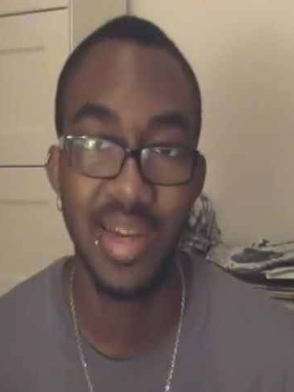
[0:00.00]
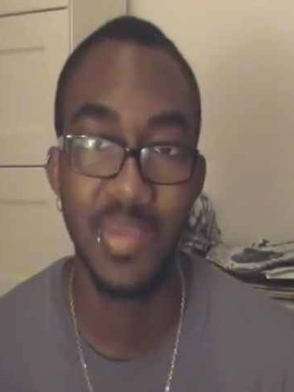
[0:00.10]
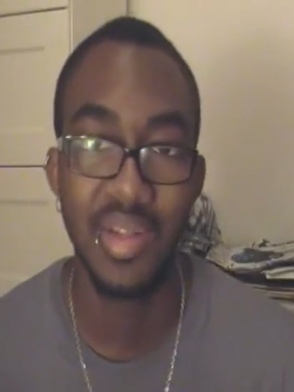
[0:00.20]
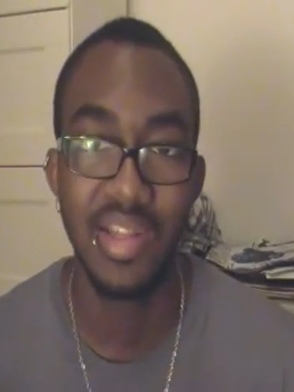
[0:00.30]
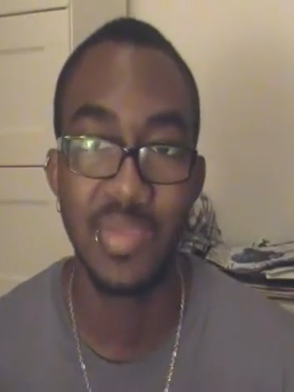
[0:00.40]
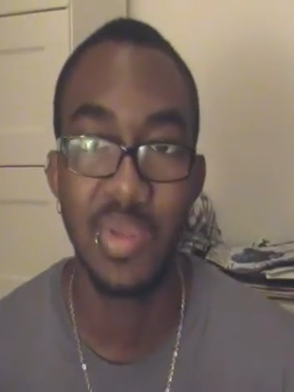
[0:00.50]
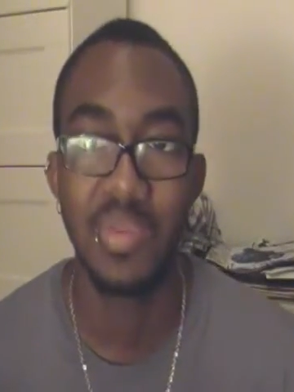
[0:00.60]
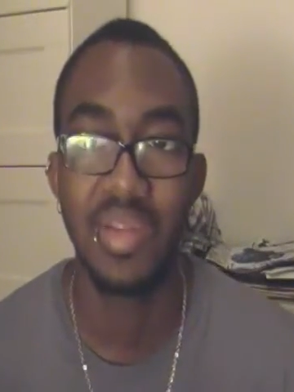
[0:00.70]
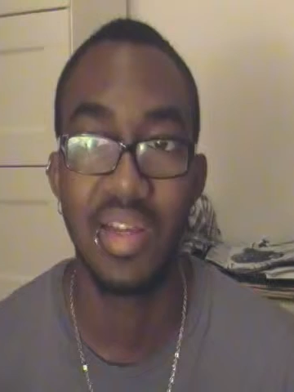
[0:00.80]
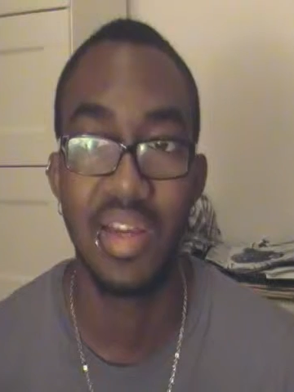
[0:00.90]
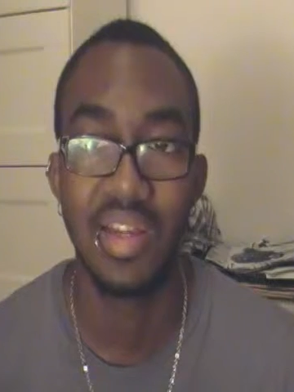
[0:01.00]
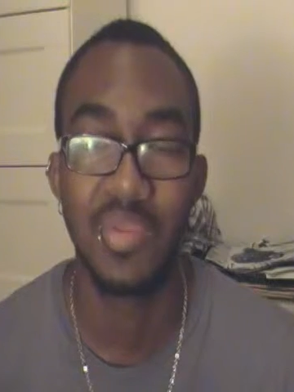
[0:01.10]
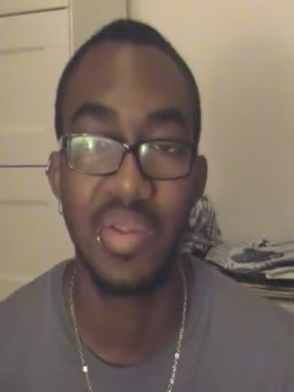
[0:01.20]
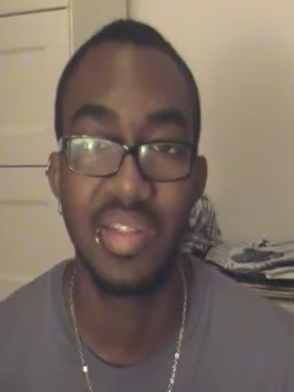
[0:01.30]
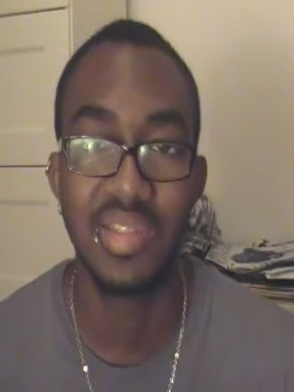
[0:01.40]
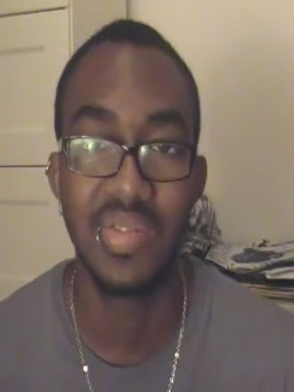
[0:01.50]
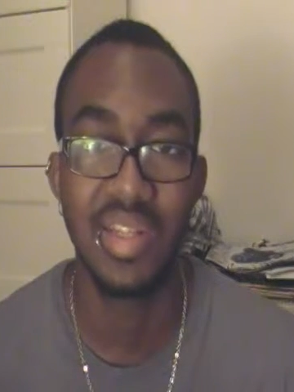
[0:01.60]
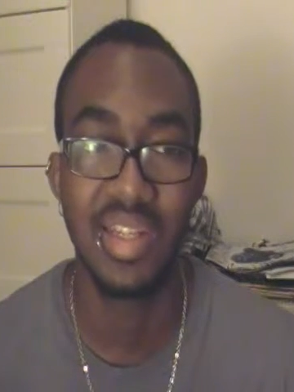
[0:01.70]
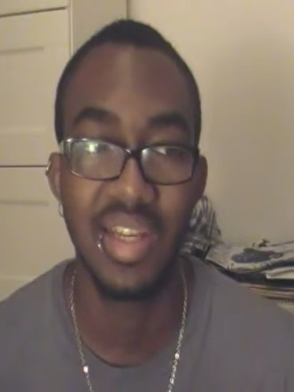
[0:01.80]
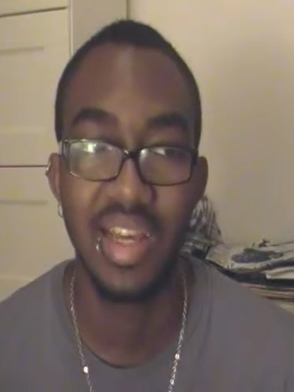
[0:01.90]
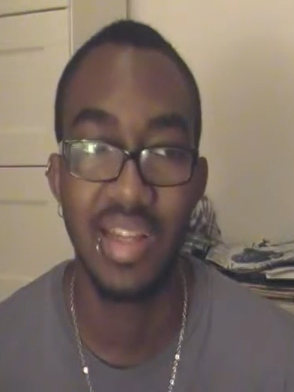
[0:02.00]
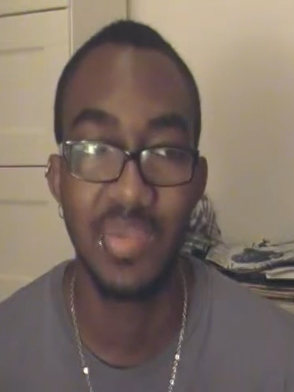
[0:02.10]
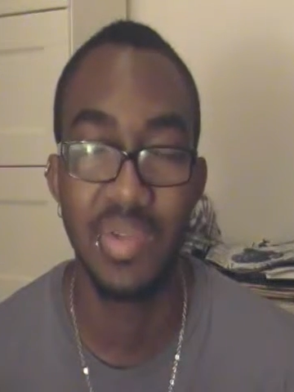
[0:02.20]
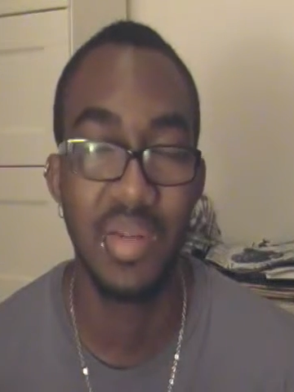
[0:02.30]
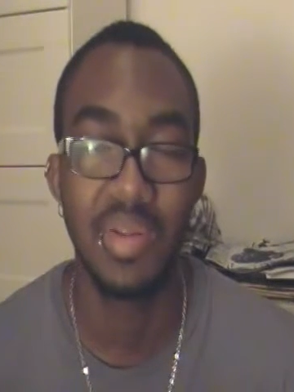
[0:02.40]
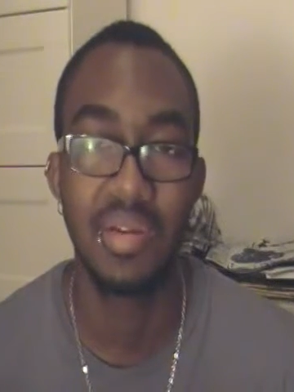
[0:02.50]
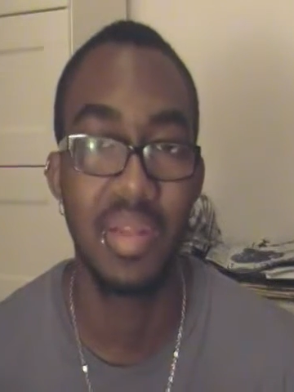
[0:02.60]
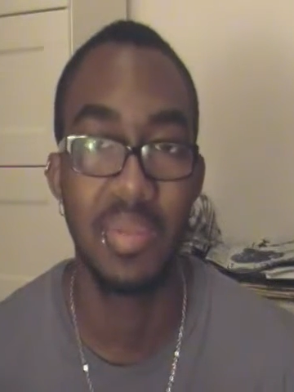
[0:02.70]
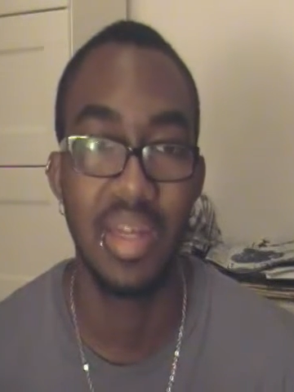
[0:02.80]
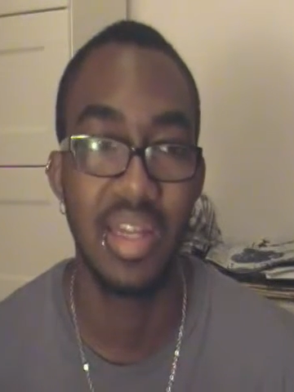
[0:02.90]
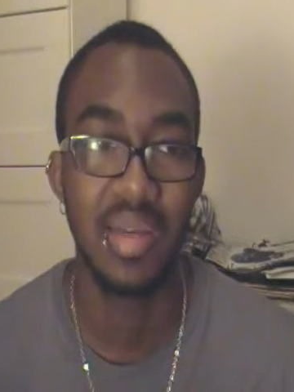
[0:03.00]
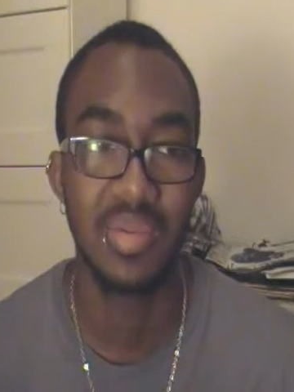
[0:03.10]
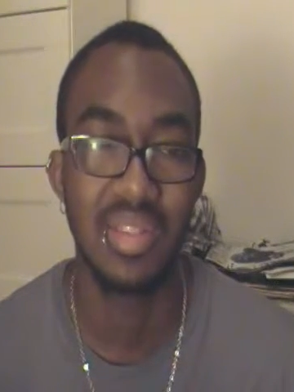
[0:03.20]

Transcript: I'm one of those people that kind of plans the wedding ahead, but I'm not really planning.